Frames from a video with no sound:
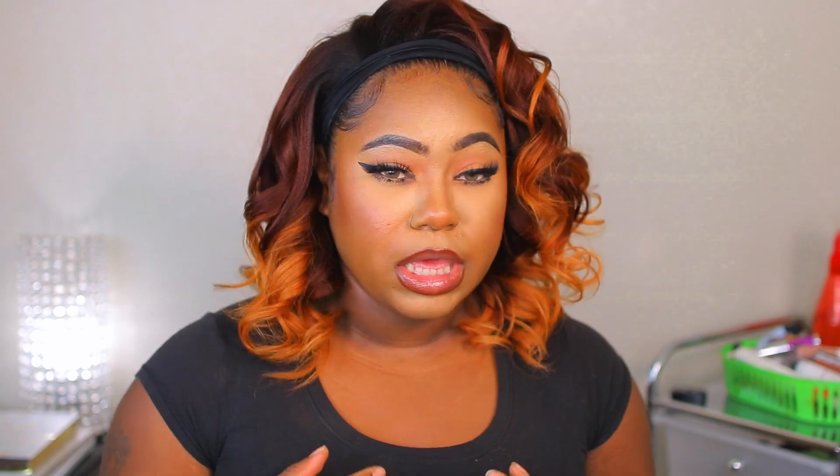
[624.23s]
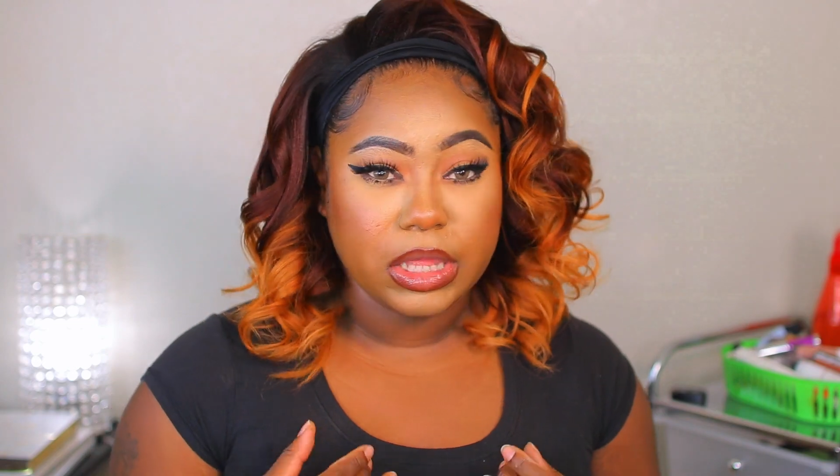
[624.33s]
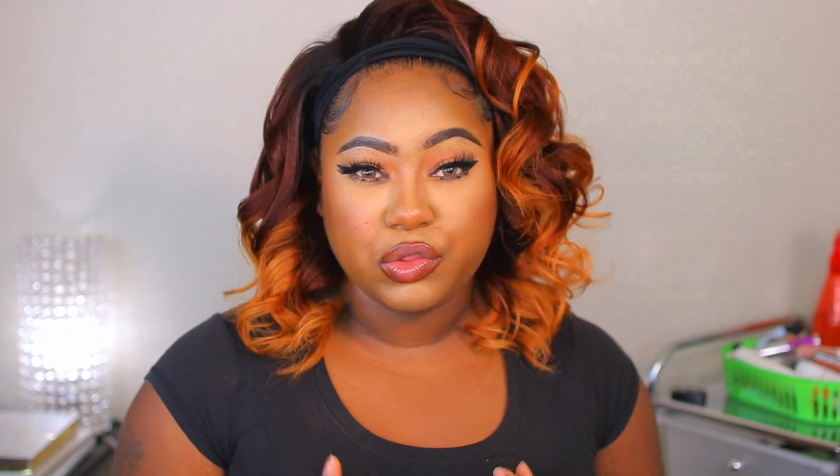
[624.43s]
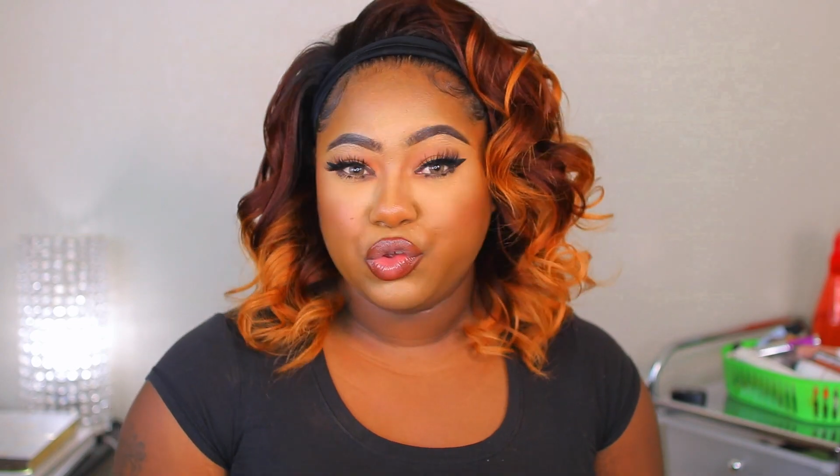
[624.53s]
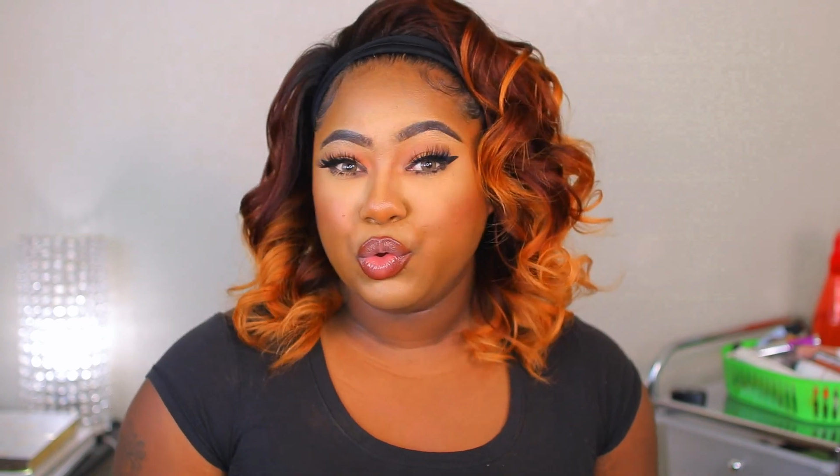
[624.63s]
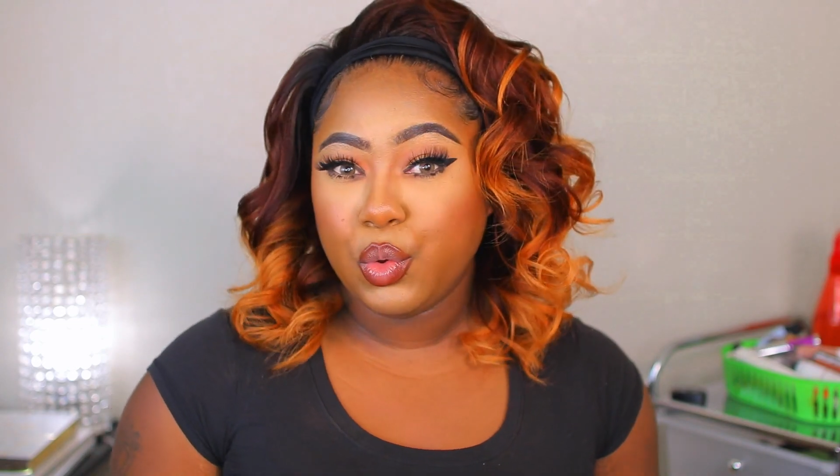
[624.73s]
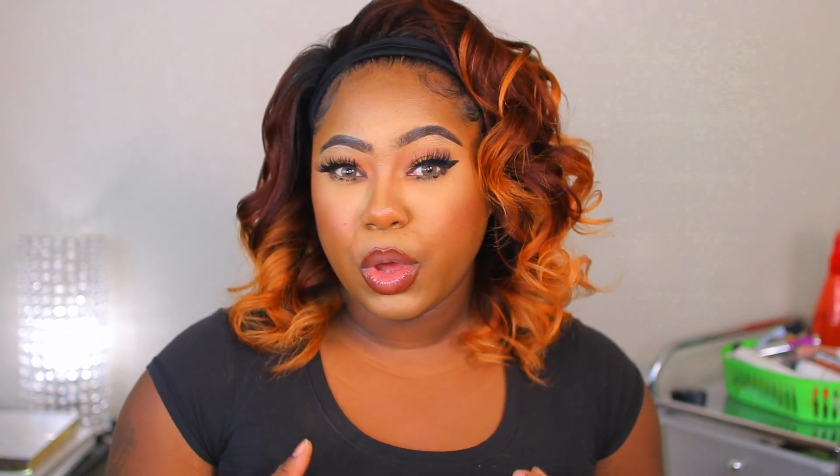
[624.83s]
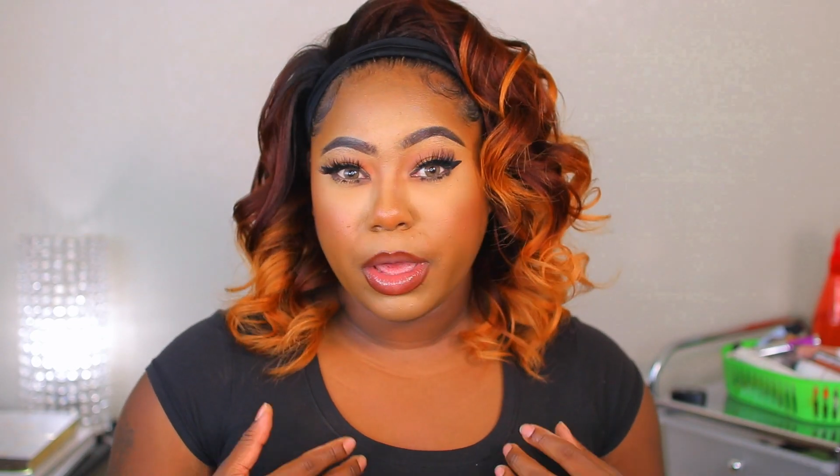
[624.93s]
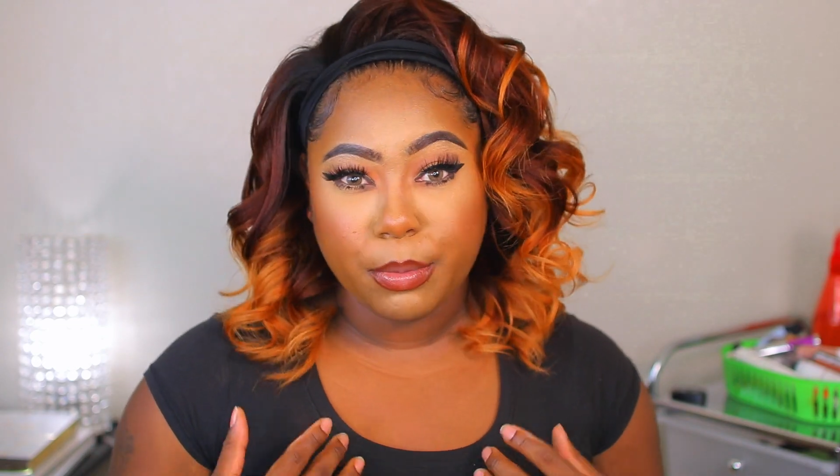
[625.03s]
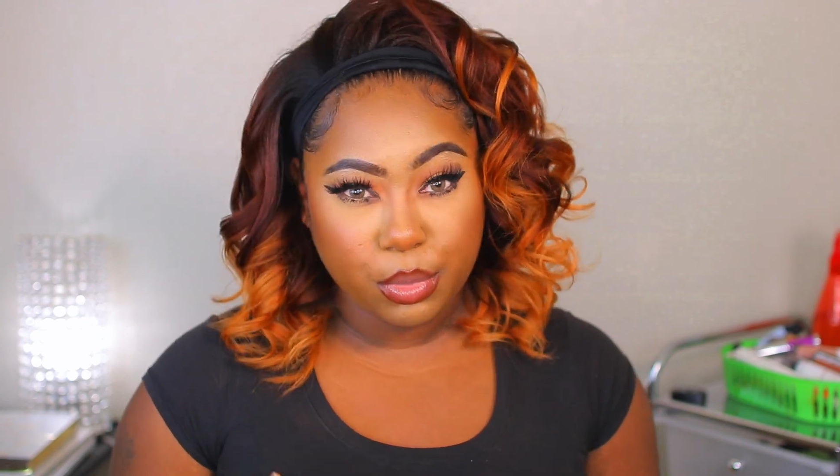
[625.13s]
in
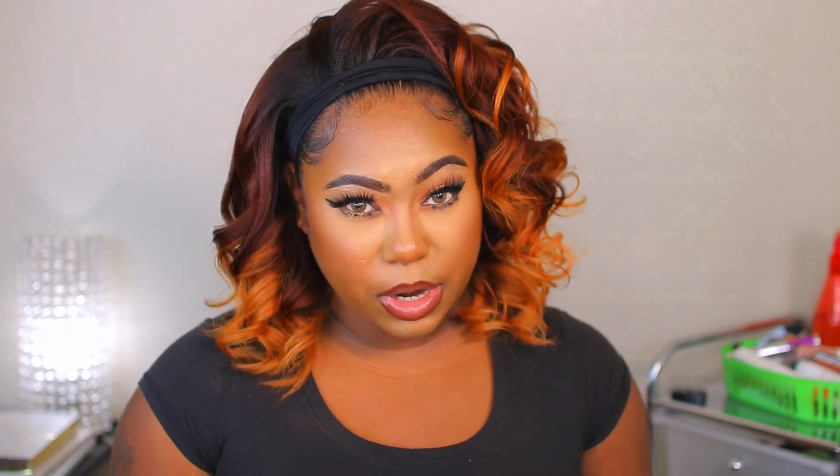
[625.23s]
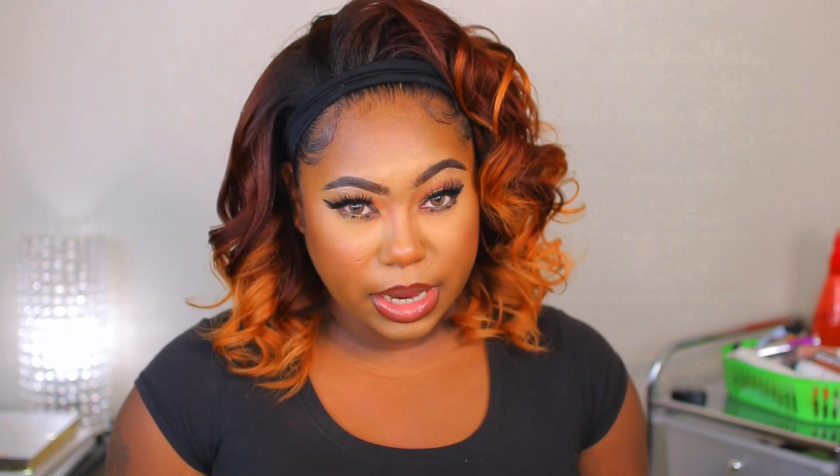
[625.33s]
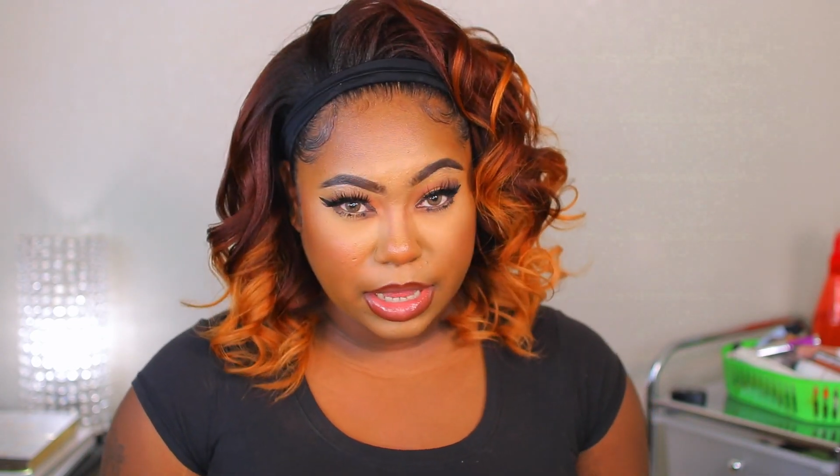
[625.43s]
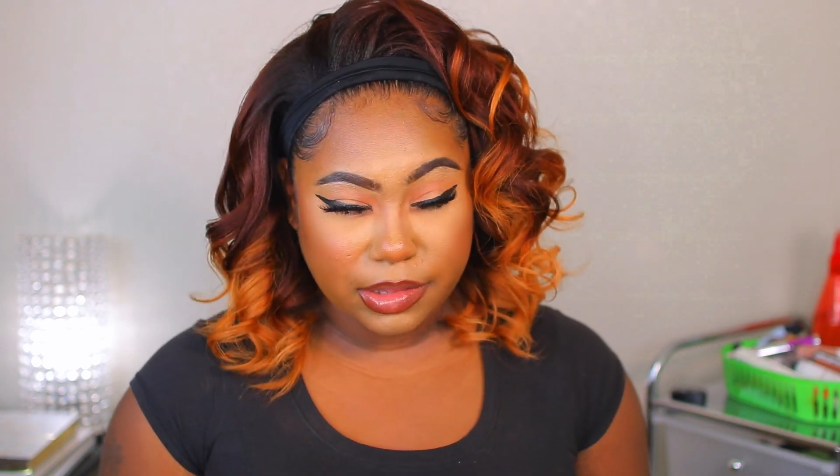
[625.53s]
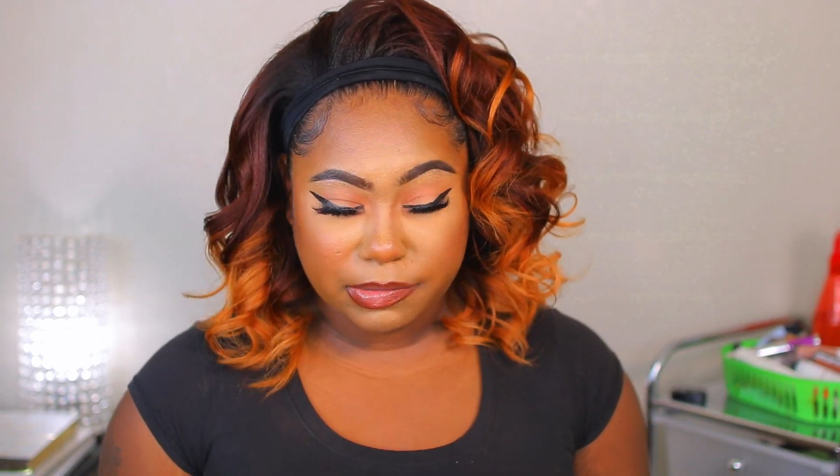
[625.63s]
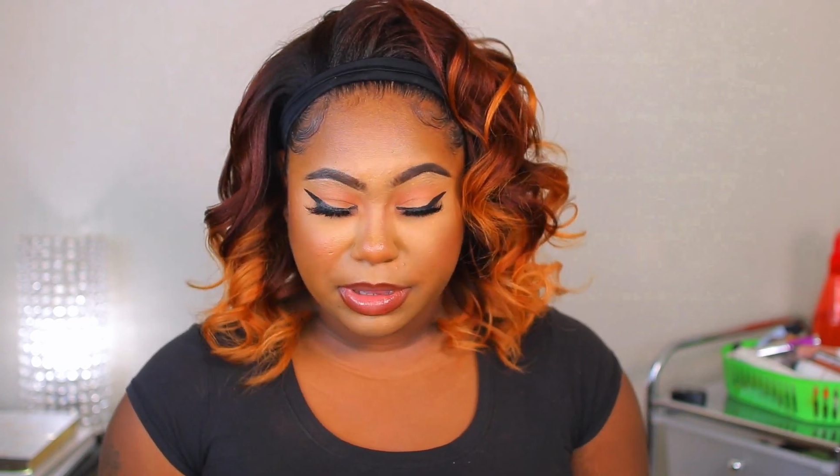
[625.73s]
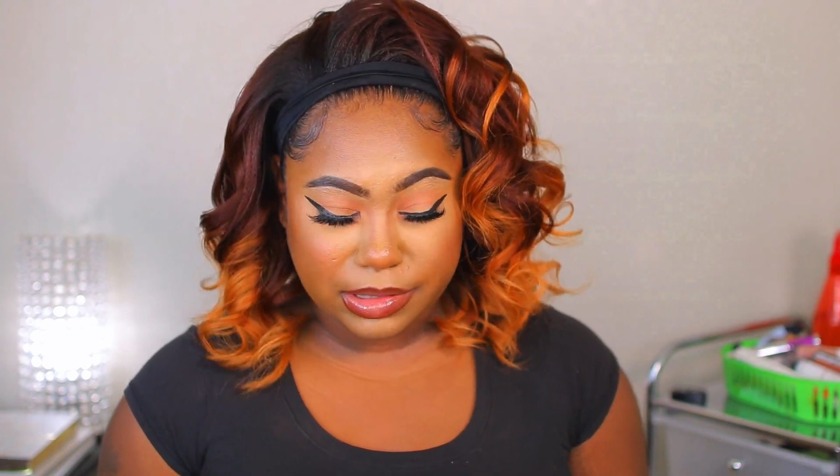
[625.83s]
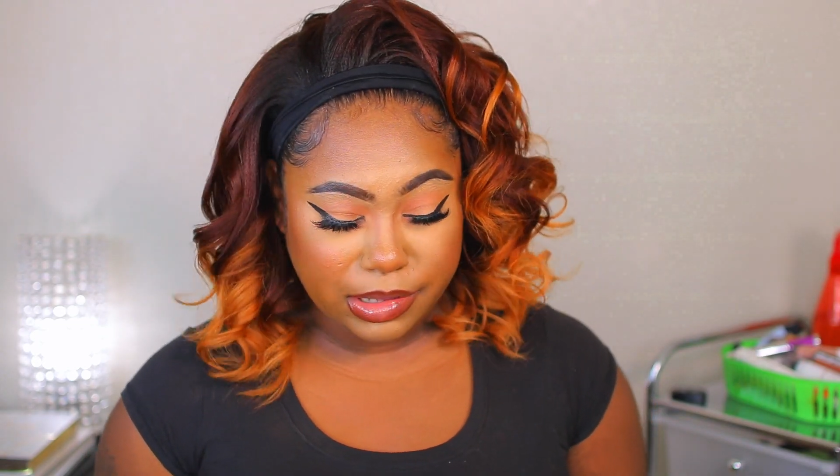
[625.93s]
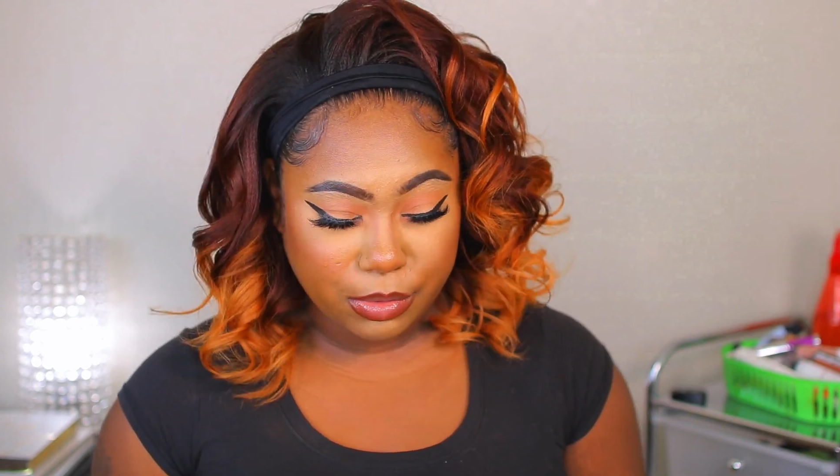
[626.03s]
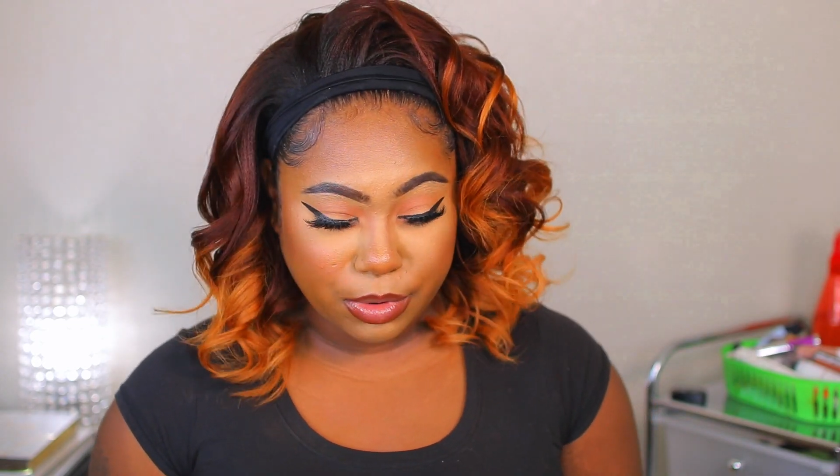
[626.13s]
two braids,
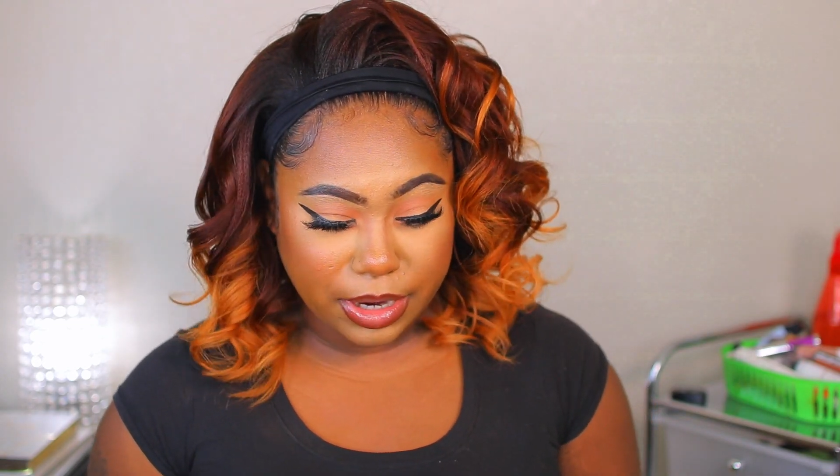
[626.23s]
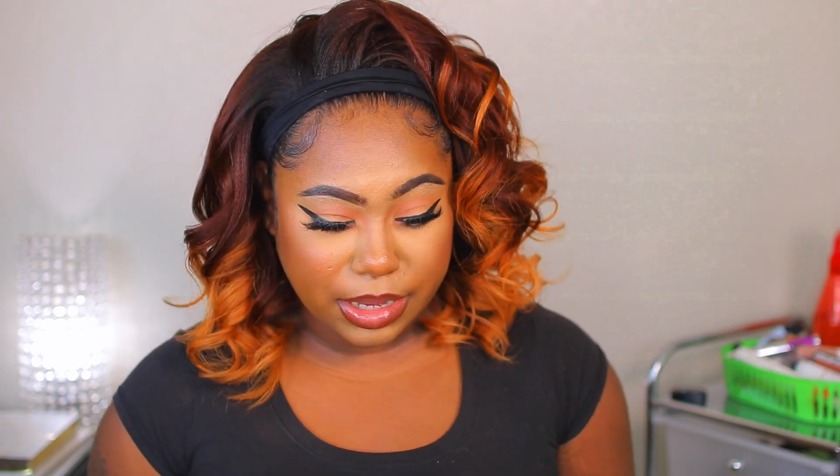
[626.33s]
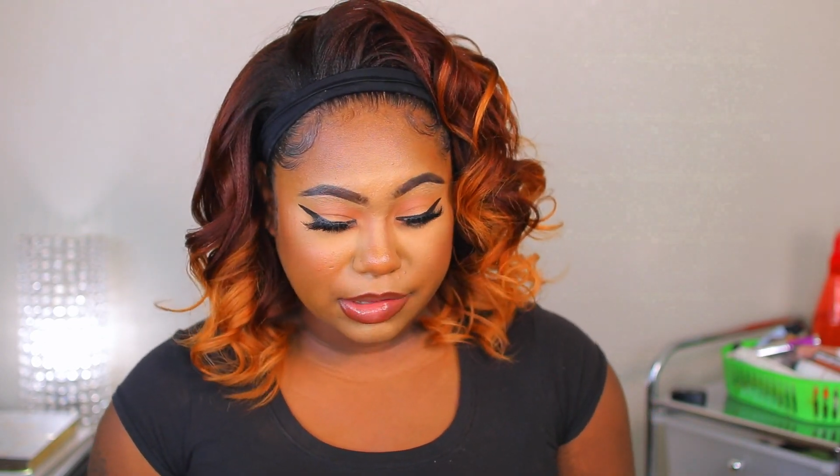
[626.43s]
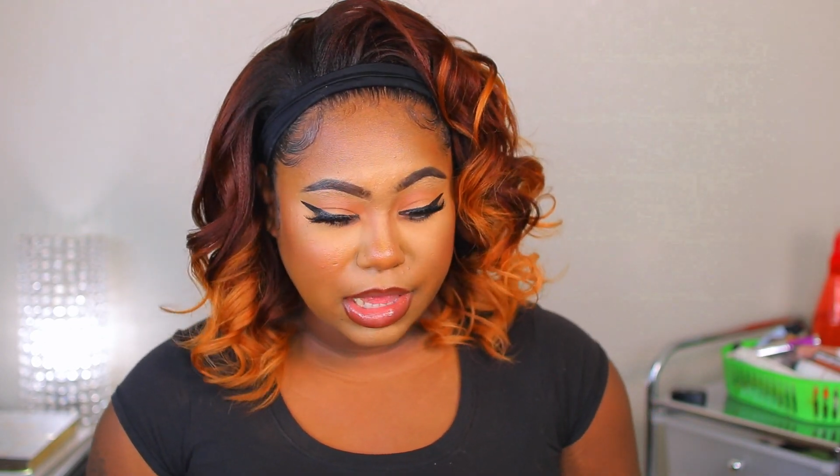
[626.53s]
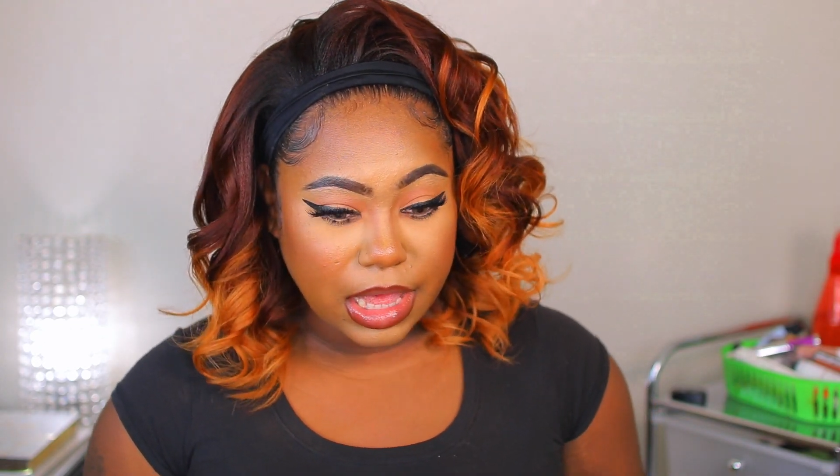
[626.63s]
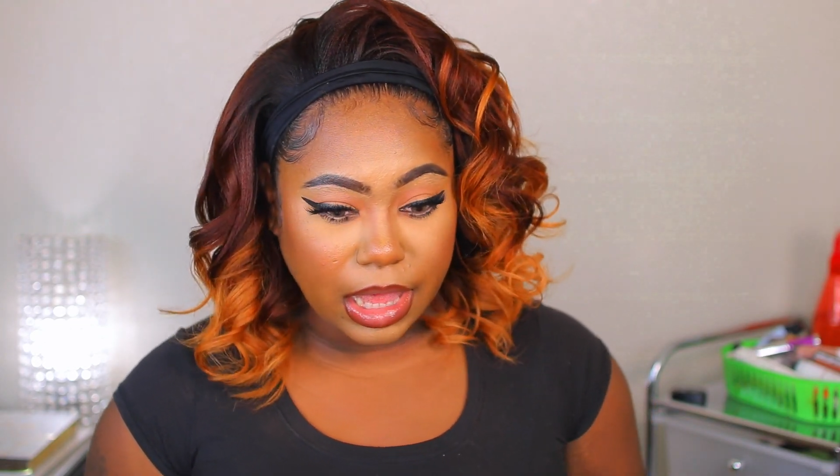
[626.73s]
pigtail braids,